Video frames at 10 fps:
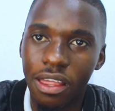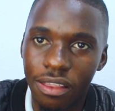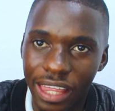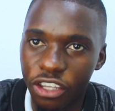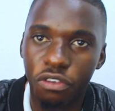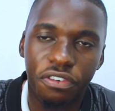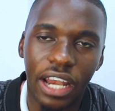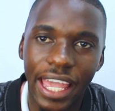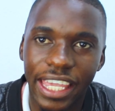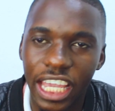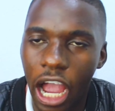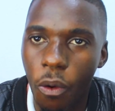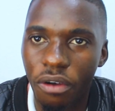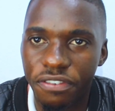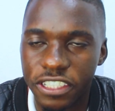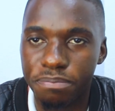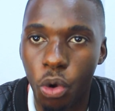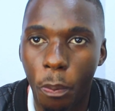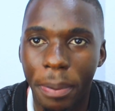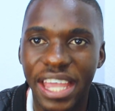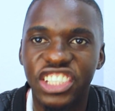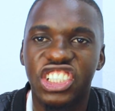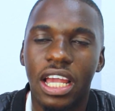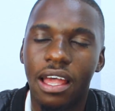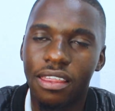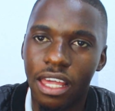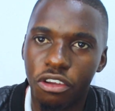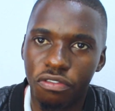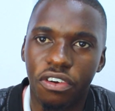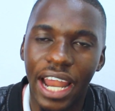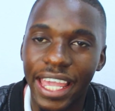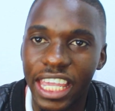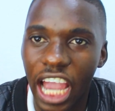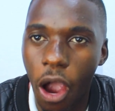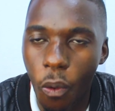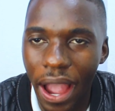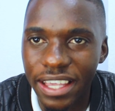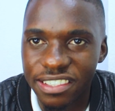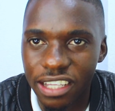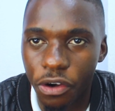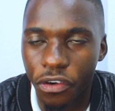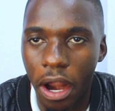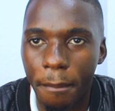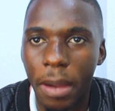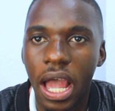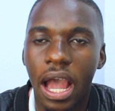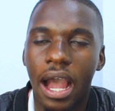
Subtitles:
Thank you for liking our Facebook page. Thank you for liking our Instagram.